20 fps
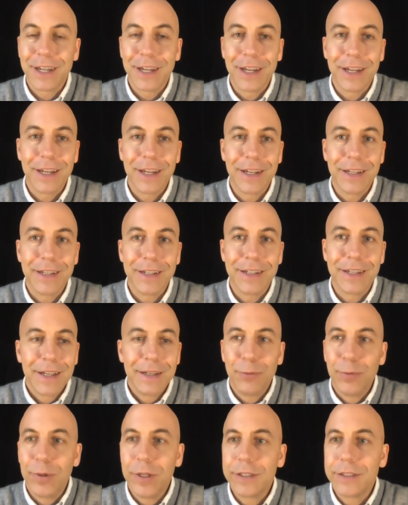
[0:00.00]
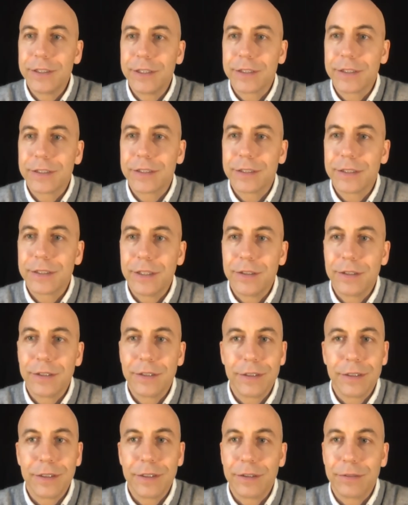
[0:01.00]
And really just
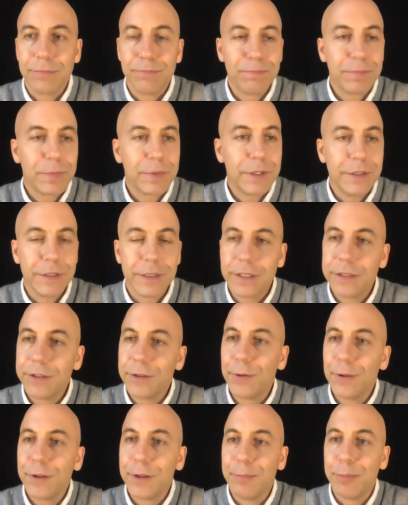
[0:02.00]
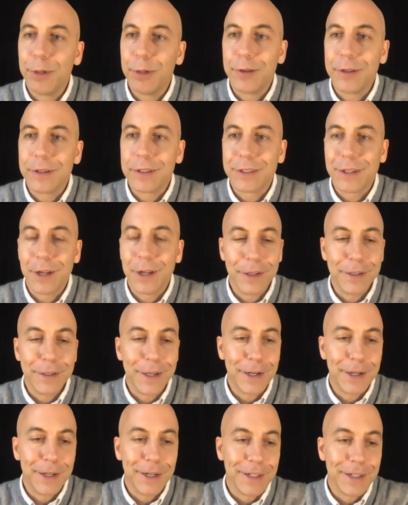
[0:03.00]
you're continually building
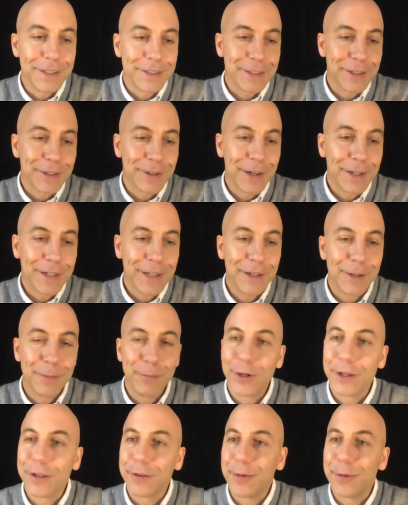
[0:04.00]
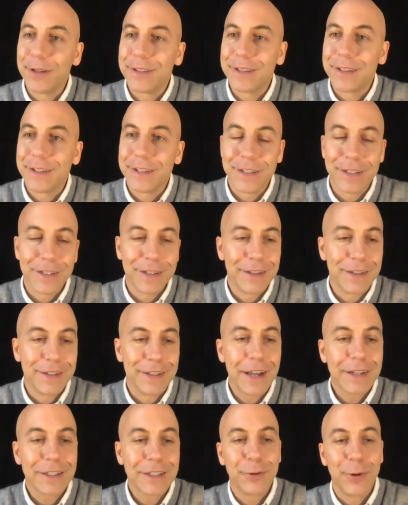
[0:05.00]
solidarity. So that kind of brings me to the
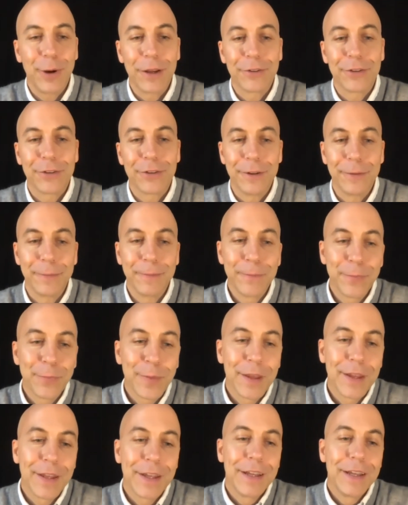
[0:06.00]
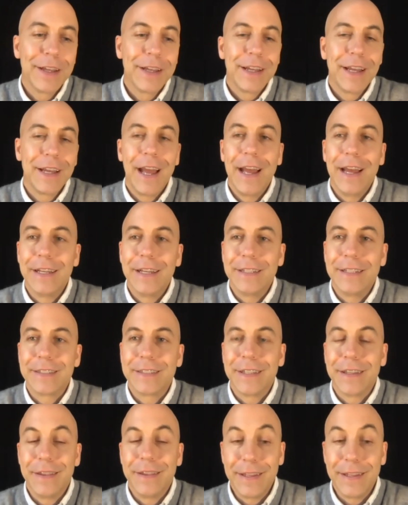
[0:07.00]
next question. As
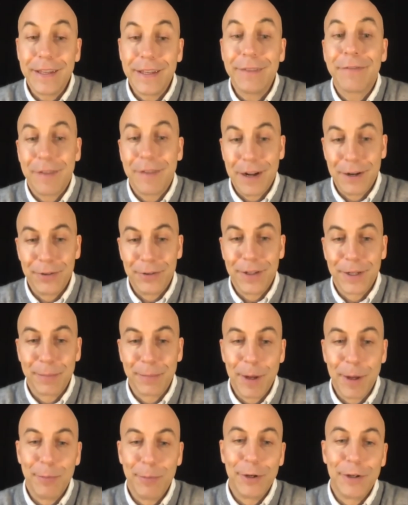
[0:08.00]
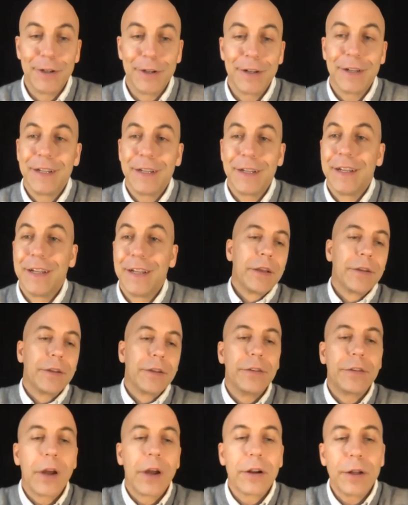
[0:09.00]
the founding member, can
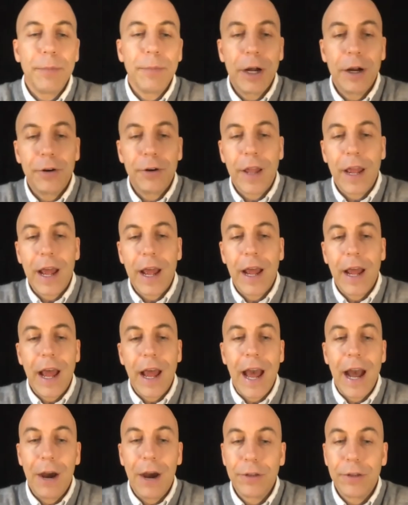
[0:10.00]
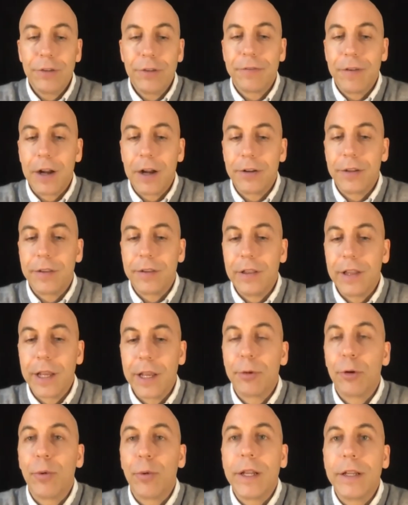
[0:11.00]
you talk about how you founded the
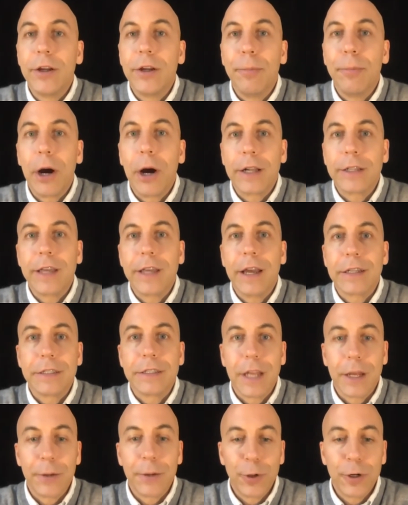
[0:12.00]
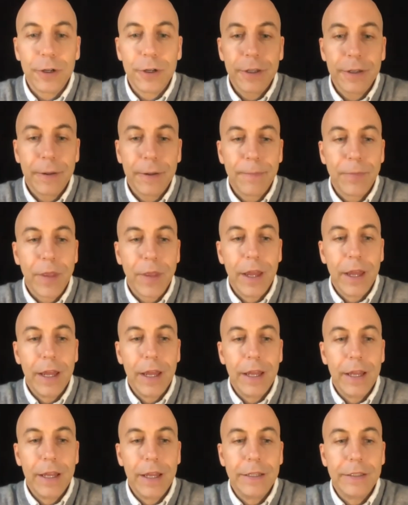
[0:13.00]
Labor Radio Podcast Network?
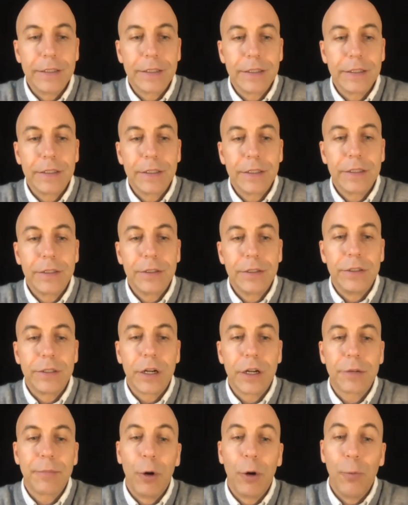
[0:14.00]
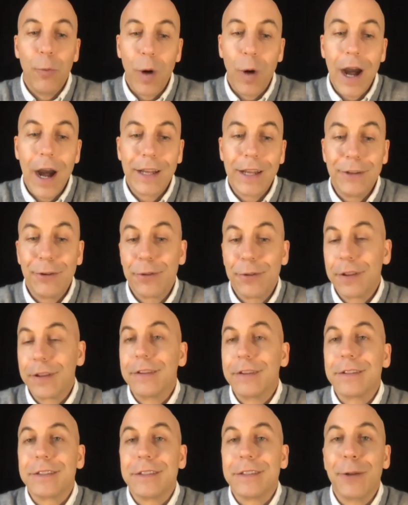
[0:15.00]
And could you talk about why you think
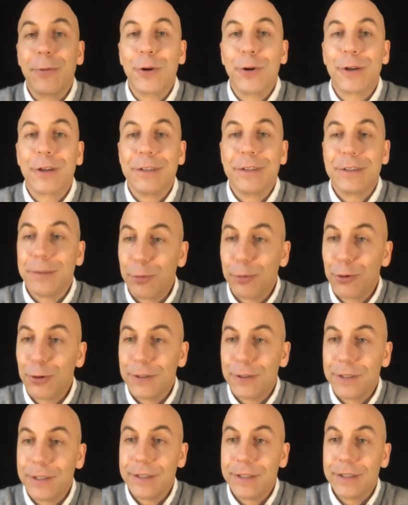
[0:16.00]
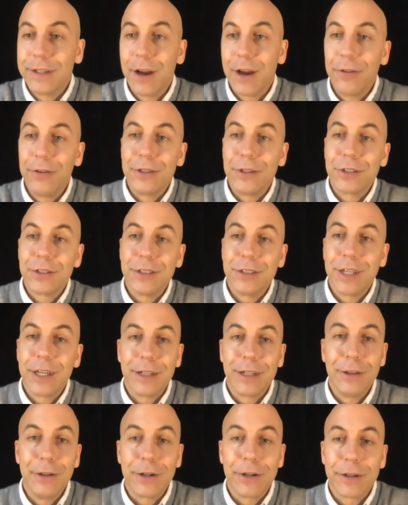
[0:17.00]
this network is important and others should
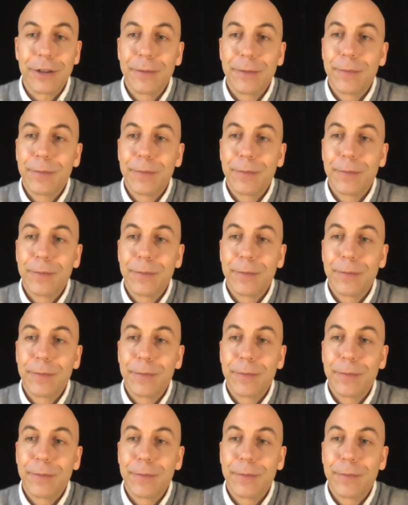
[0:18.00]
take a look?